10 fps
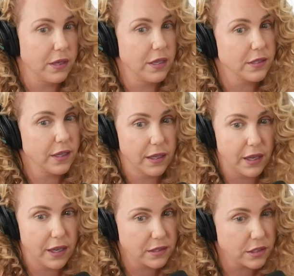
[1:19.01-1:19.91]
And he's like,
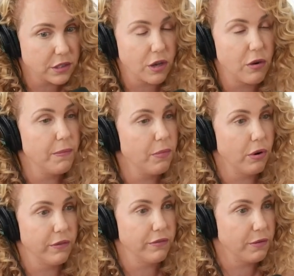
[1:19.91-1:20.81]
it's so
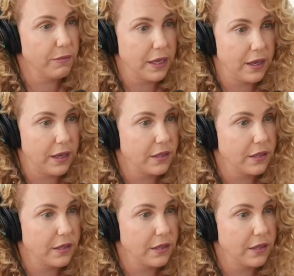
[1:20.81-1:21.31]
important for me.